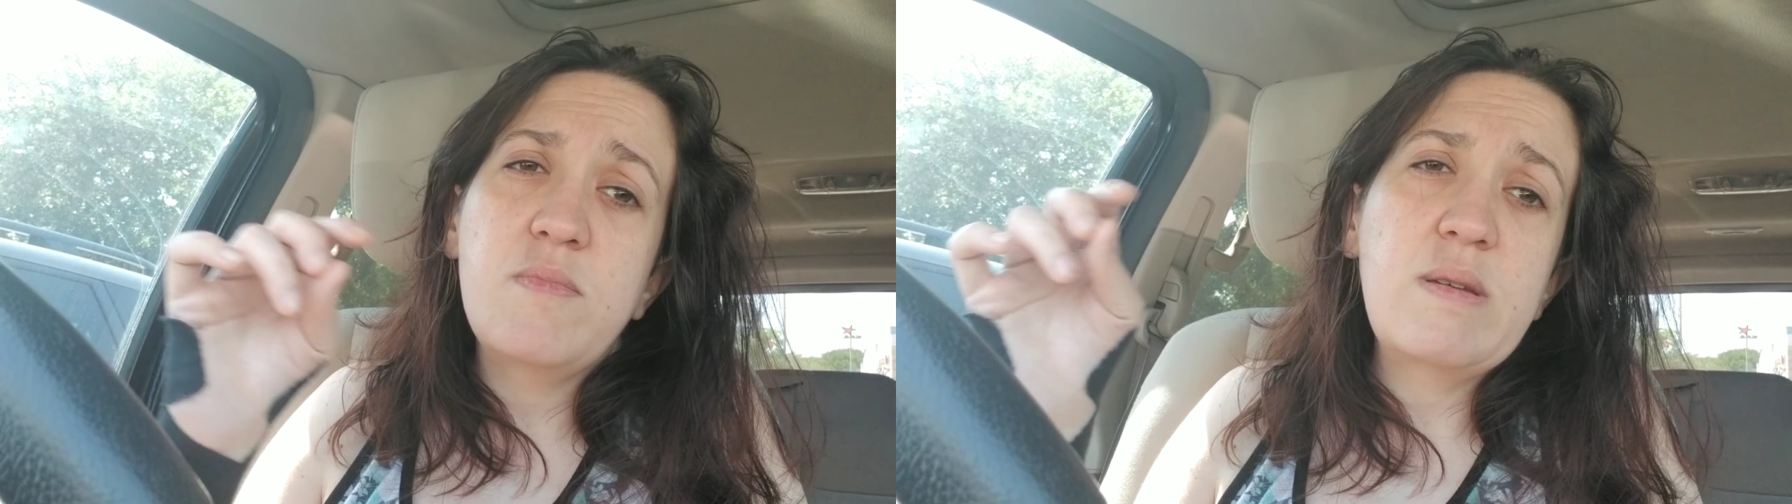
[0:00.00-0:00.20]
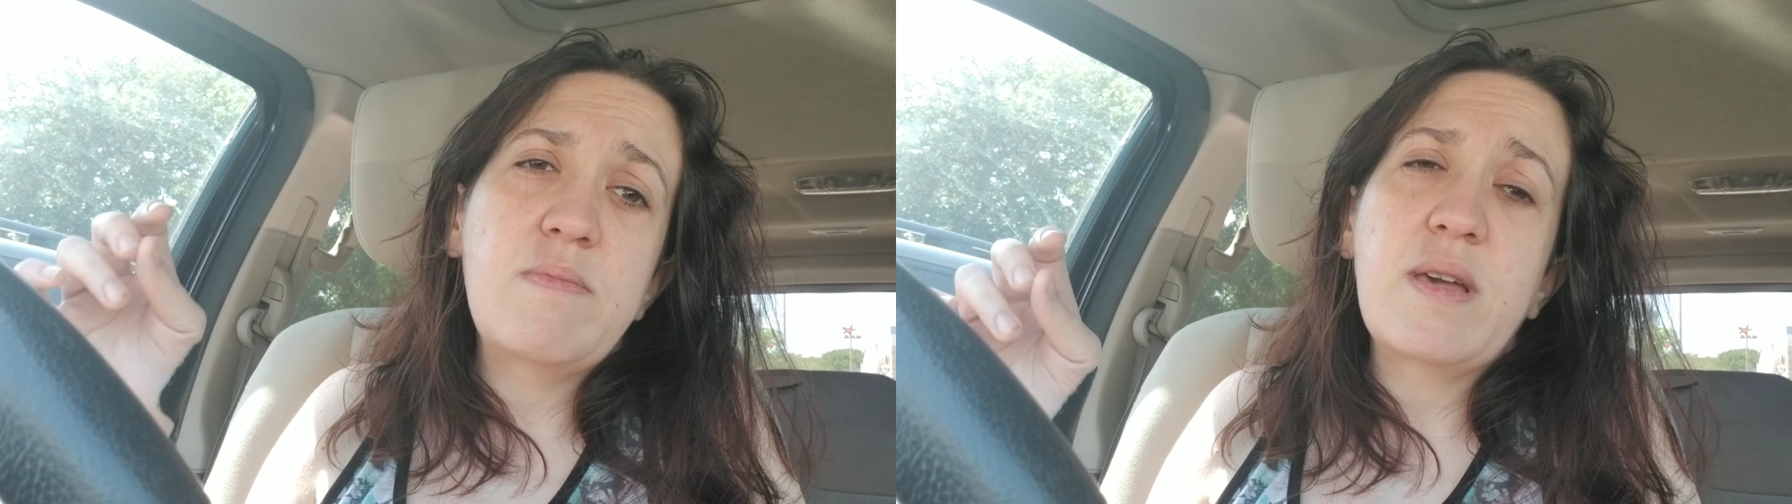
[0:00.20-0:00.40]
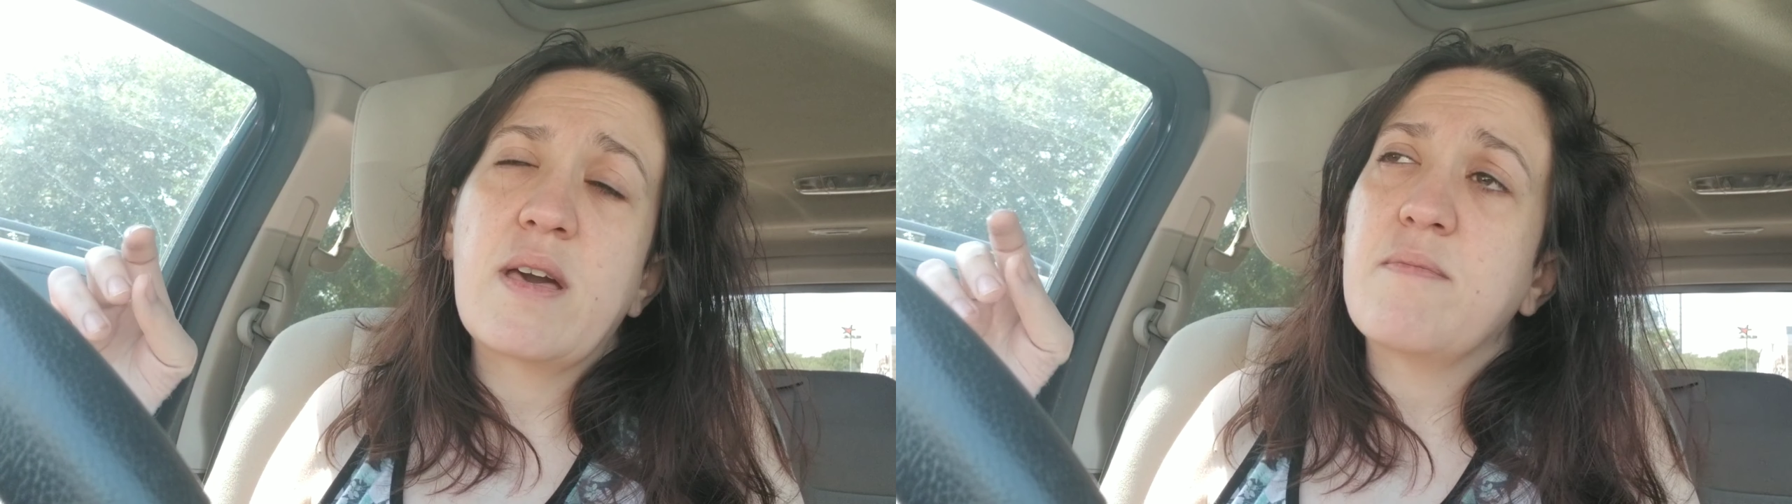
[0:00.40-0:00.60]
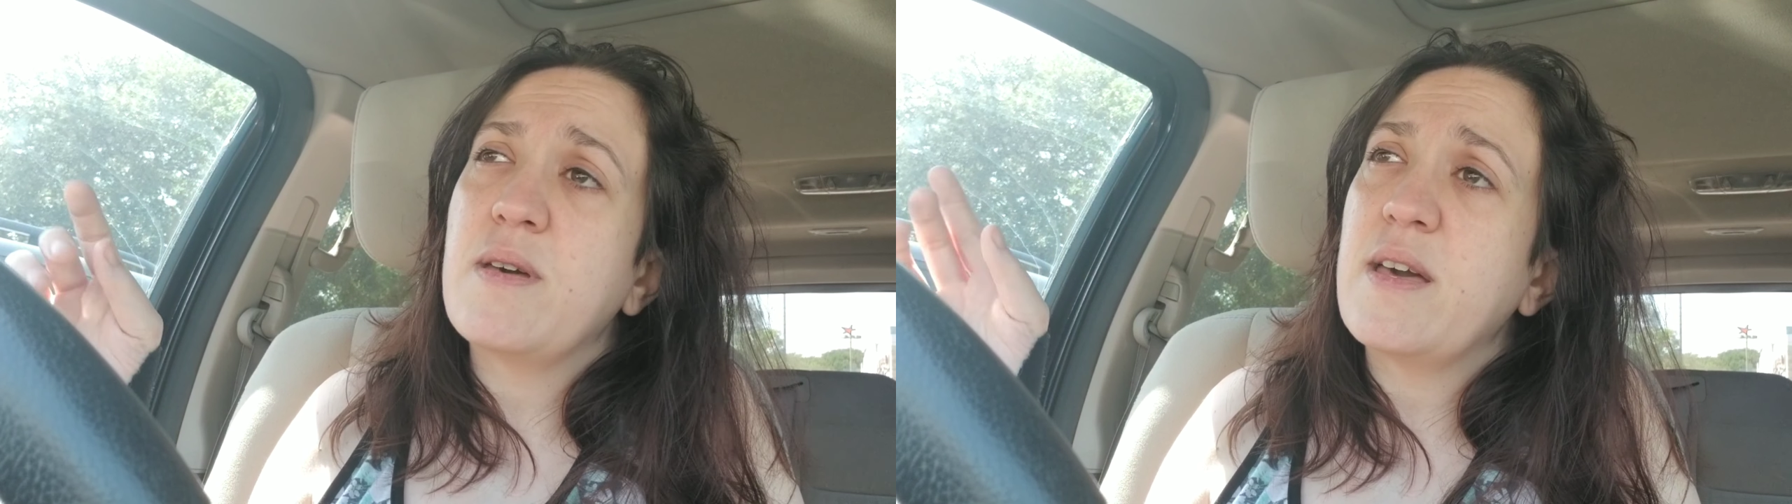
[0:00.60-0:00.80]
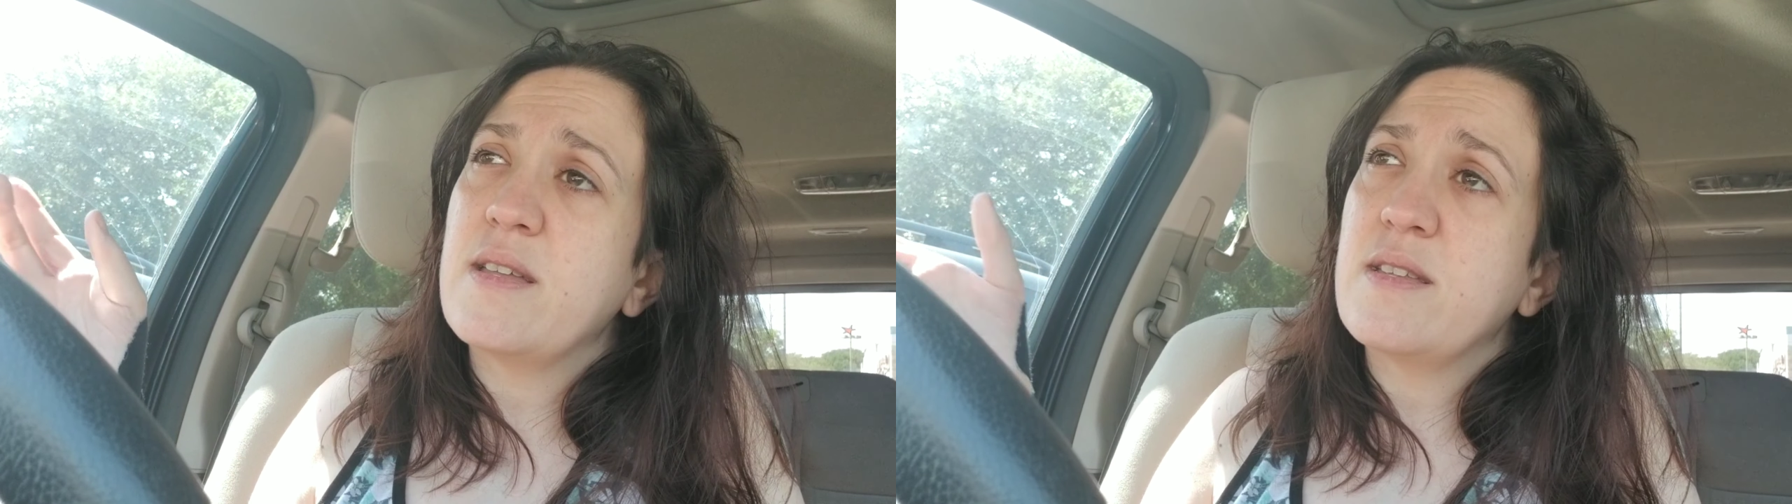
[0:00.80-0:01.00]
beam me up
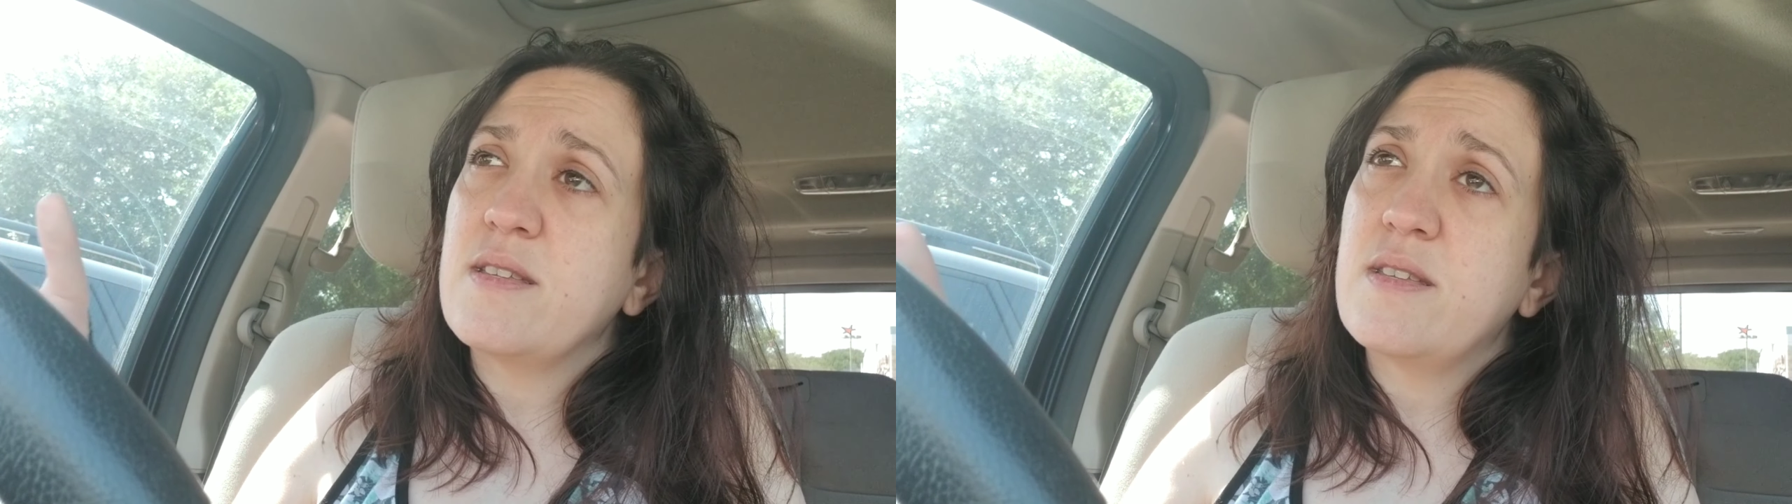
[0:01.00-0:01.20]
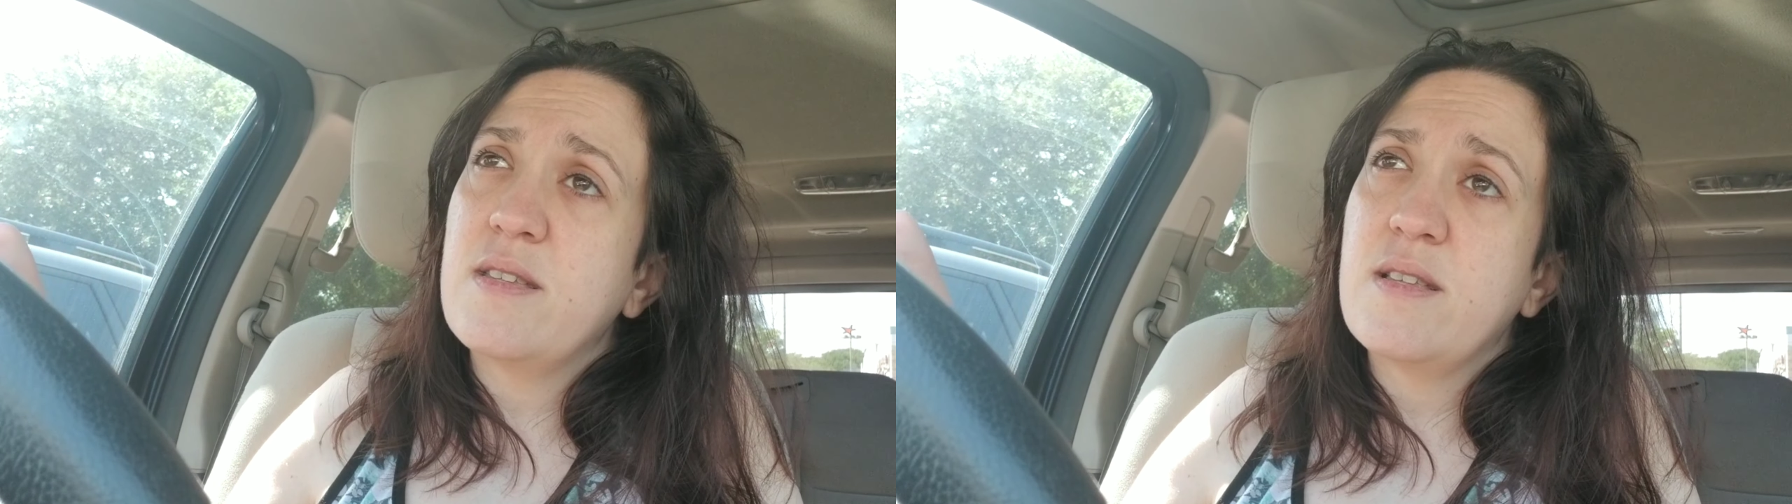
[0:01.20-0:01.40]
and